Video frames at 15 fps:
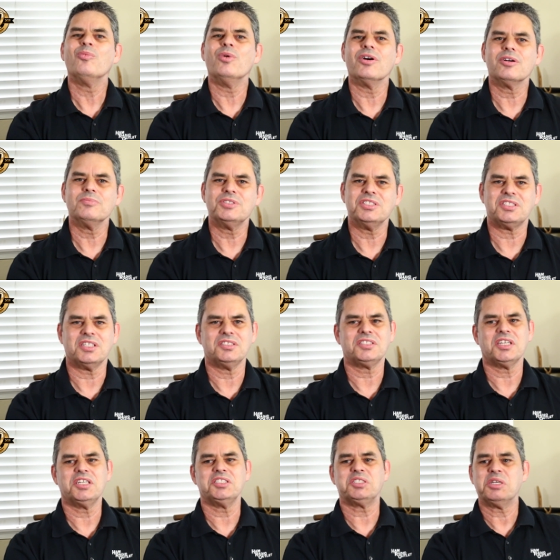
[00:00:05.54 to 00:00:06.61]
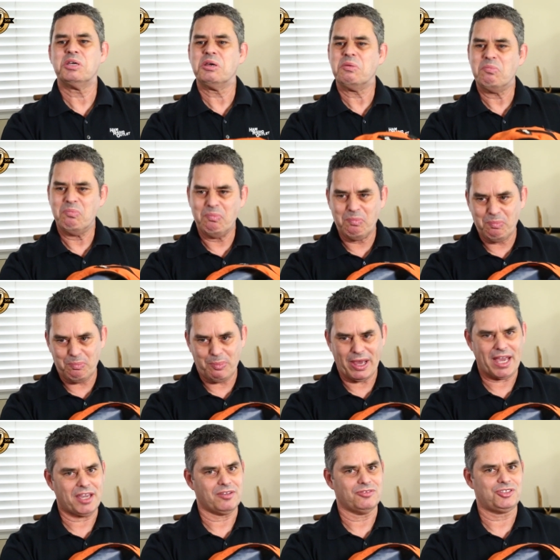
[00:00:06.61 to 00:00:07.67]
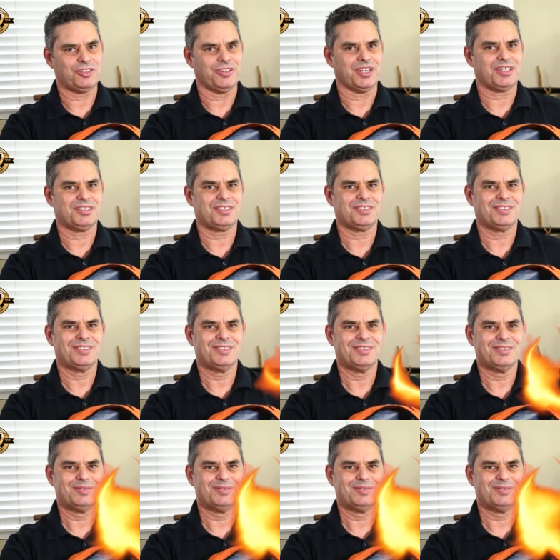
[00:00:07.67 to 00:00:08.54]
Welcome to Sensei's Bag of Tricks.